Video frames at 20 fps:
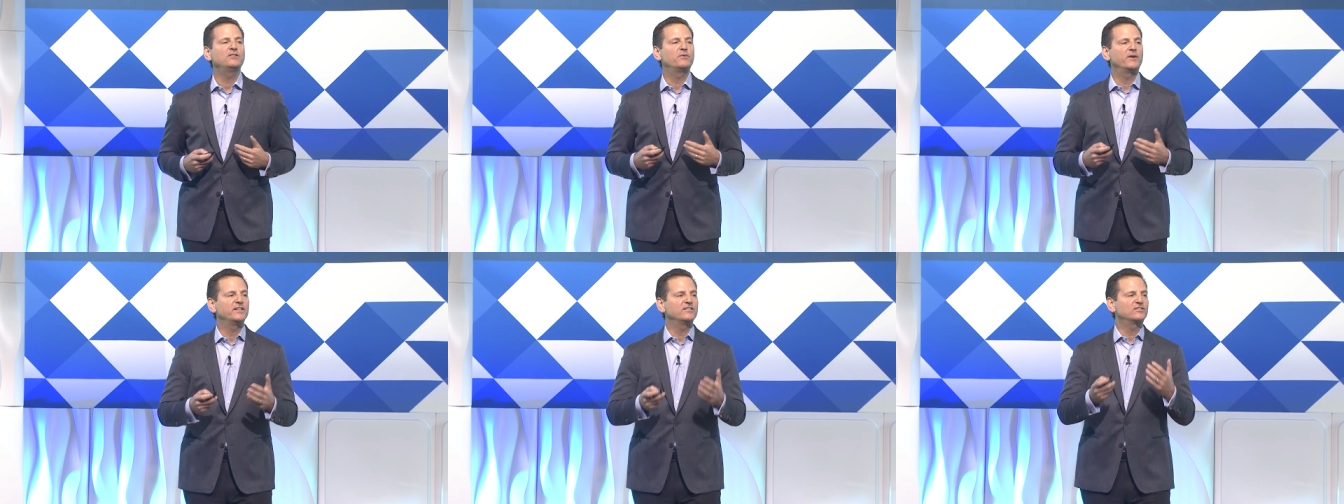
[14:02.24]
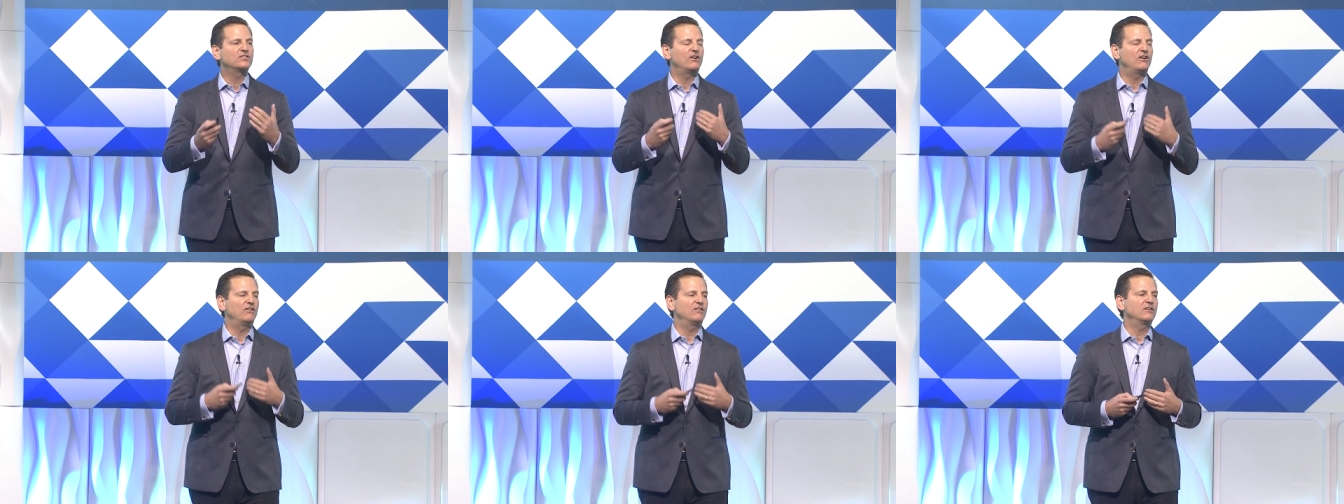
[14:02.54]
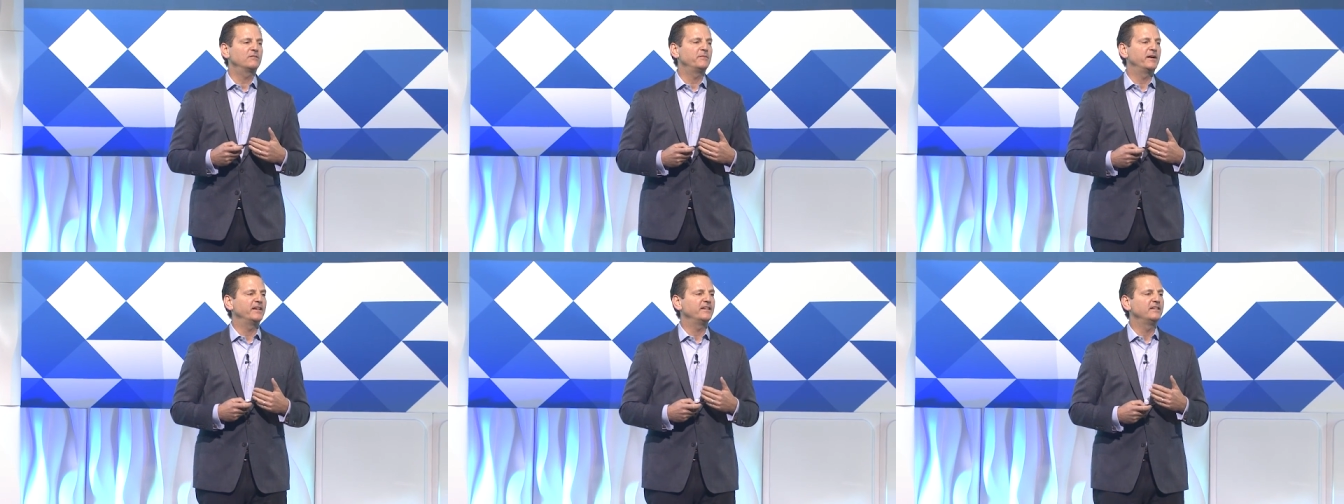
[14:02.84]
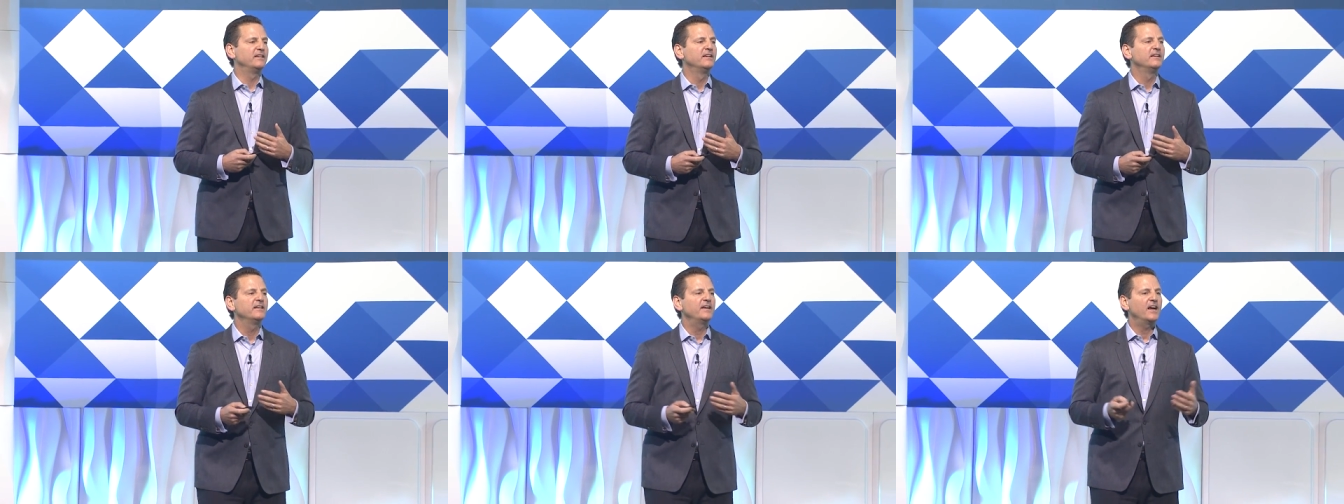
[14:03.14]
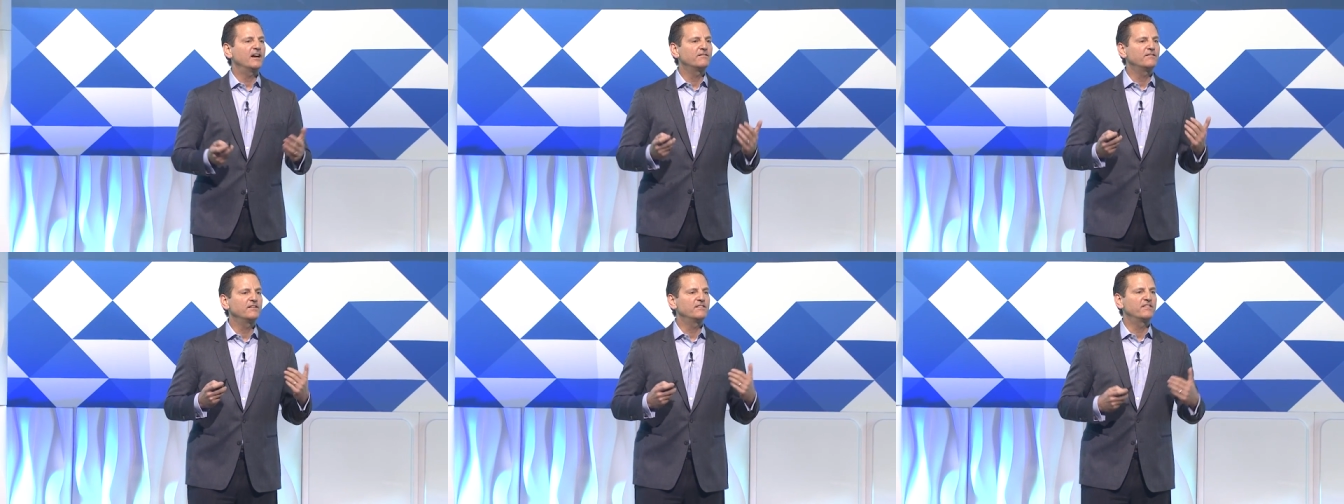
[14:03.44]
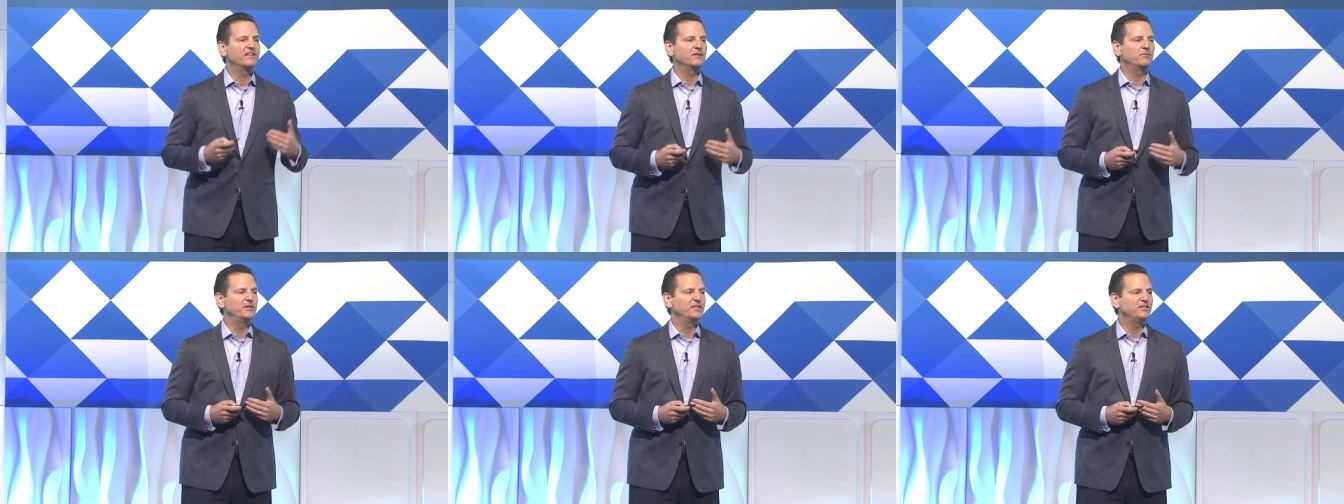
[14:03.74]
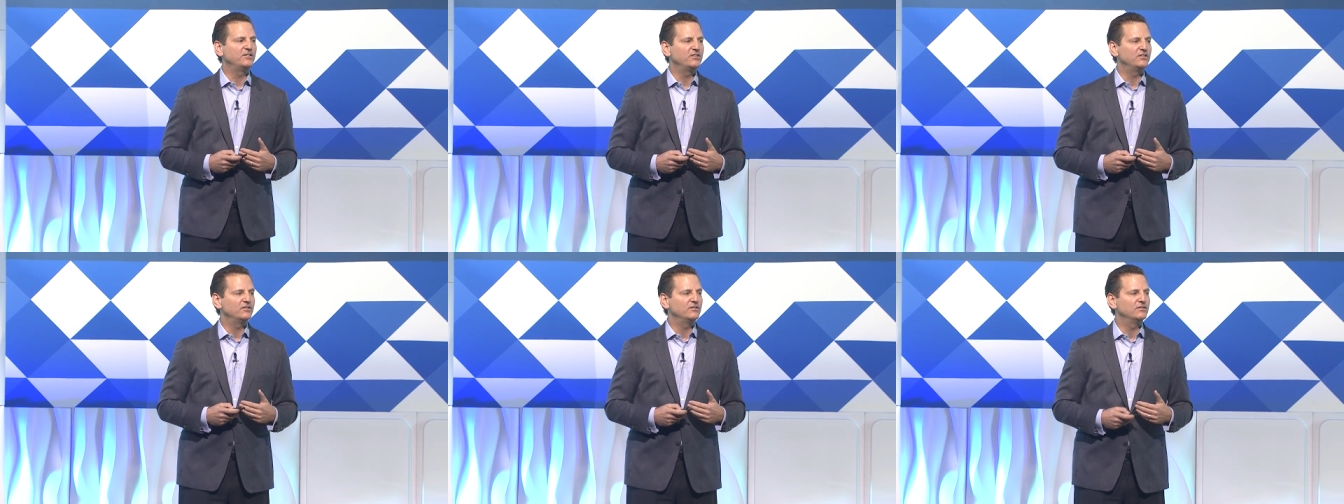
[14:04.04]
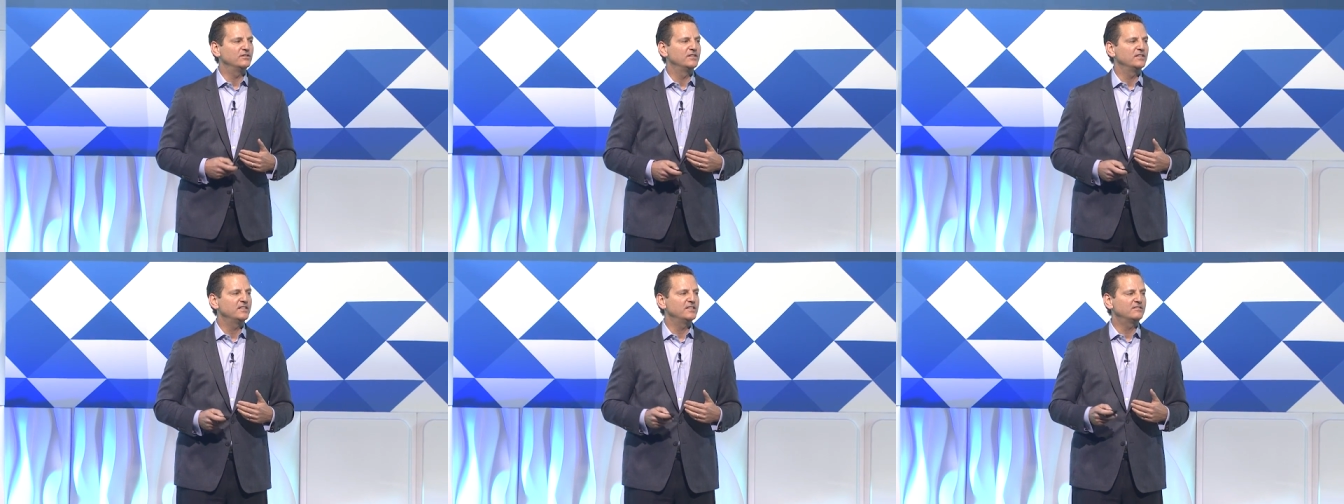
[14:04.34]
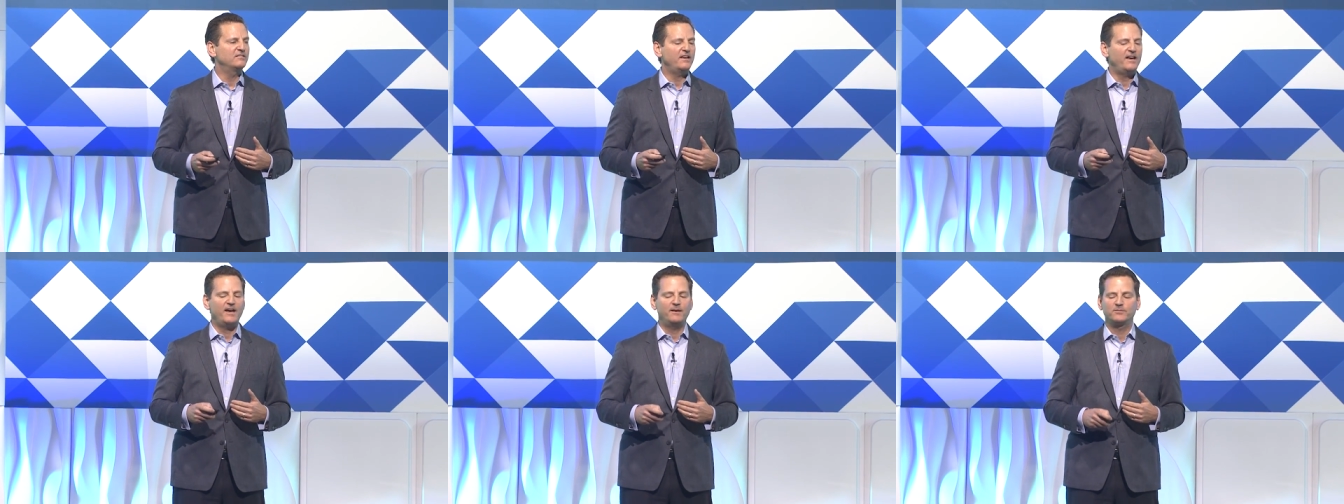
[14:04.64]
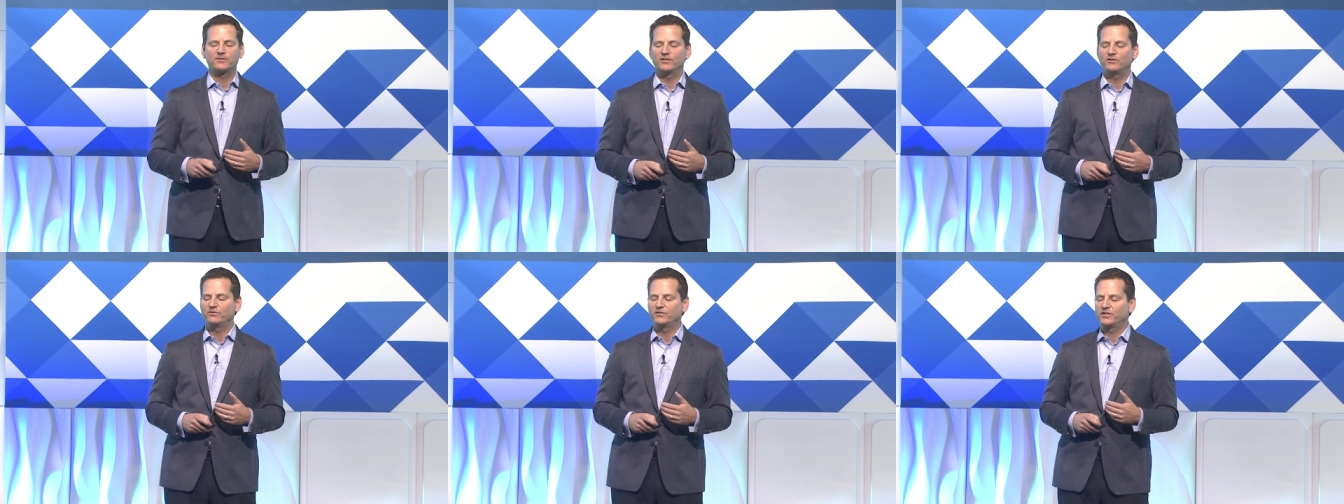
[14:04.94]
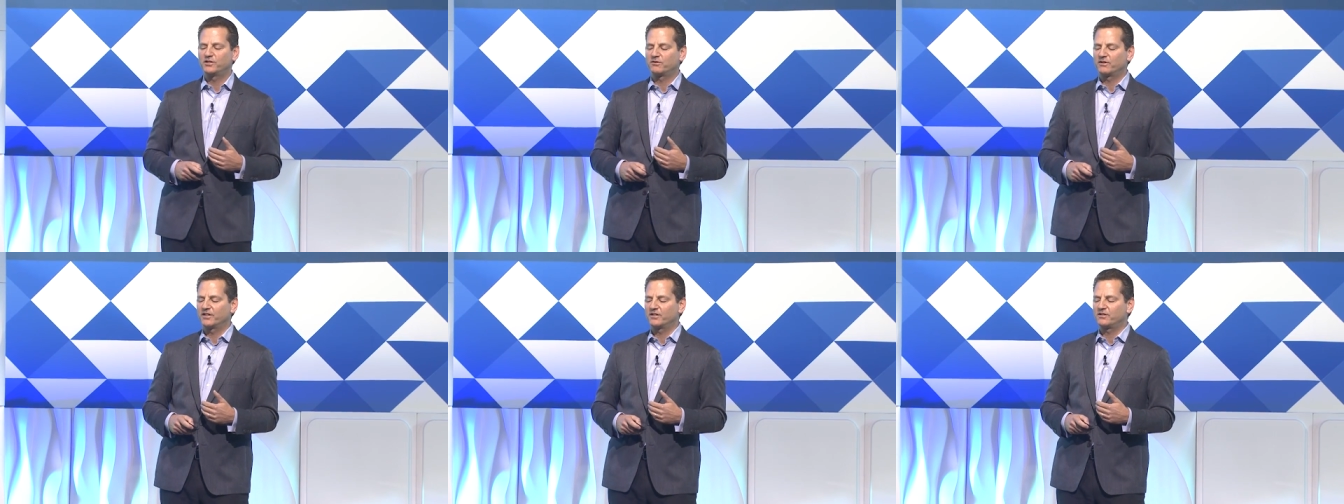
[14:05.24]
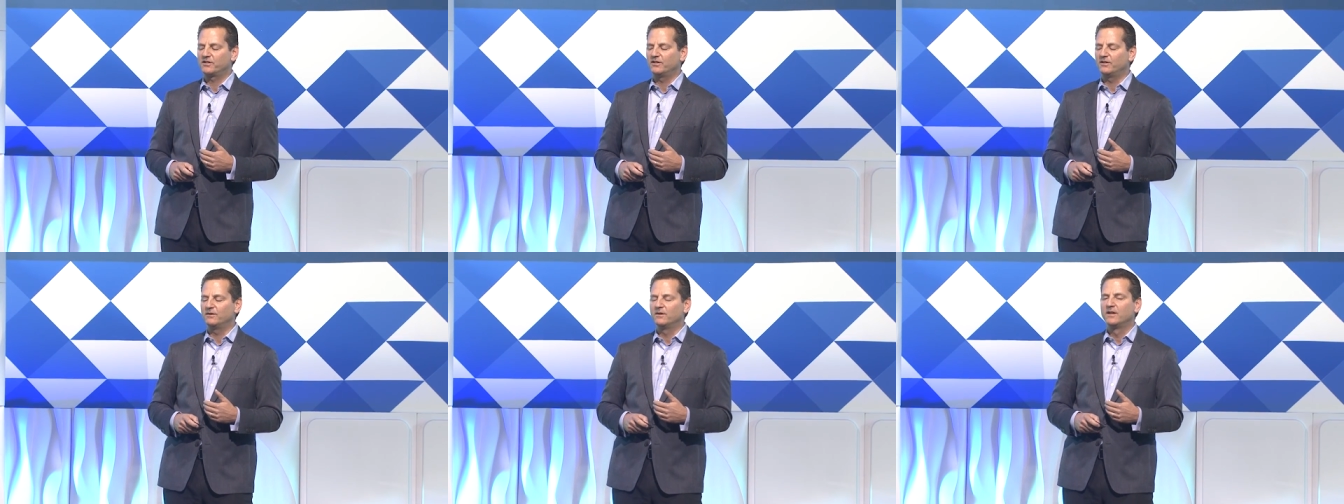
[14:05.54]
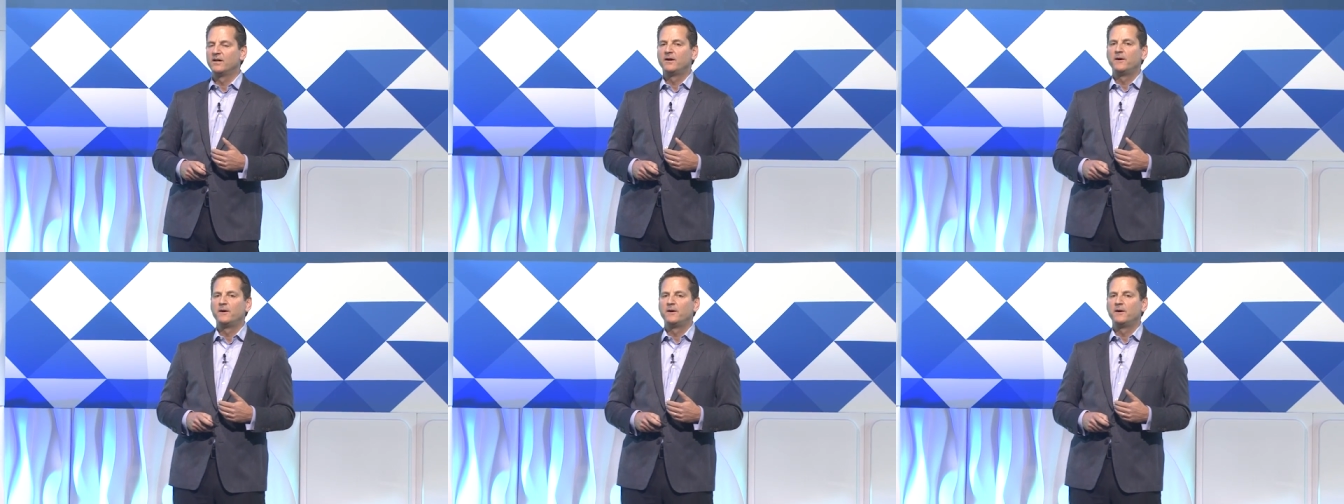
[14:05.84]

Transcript: ways to automate everything we do. It's absolutely critical.